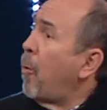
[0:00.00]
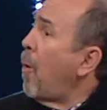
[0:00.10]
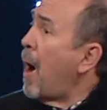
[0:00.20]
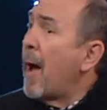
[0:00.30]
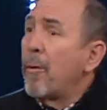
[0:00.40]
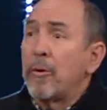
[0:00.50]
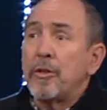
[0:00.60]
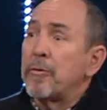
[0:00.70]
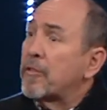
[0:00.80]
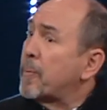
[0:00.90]
why would
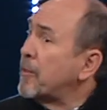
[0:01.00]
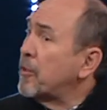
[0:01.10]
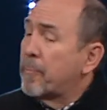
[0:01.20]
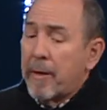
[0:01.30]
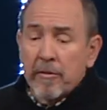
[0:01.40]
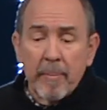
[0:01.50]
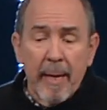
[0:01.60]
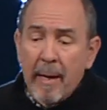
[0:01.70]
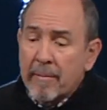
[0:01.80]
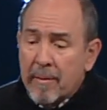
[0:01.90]
you expect your prayers to be
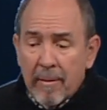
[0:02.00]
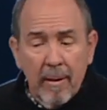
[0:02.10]
answered?